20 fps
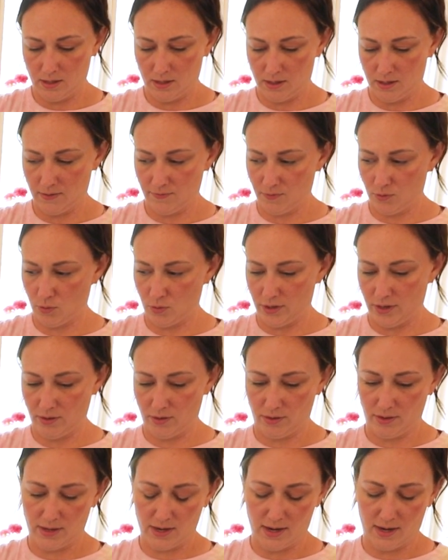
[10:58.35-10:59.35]
of
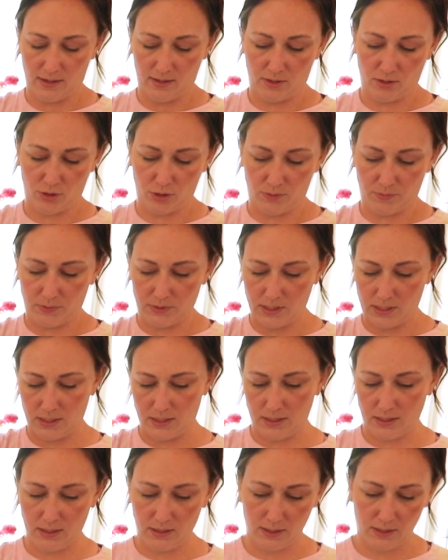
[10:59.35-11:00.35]
oil that had the herbs in
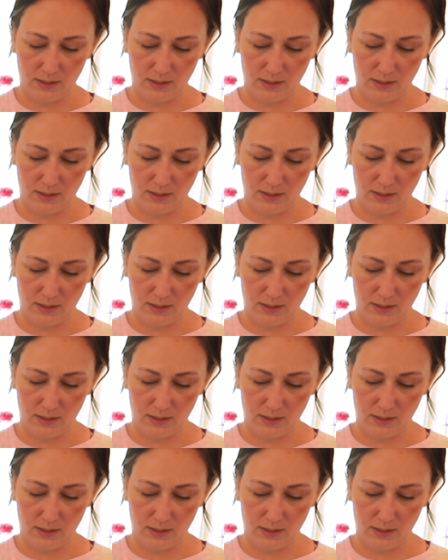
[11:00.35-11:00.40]
it.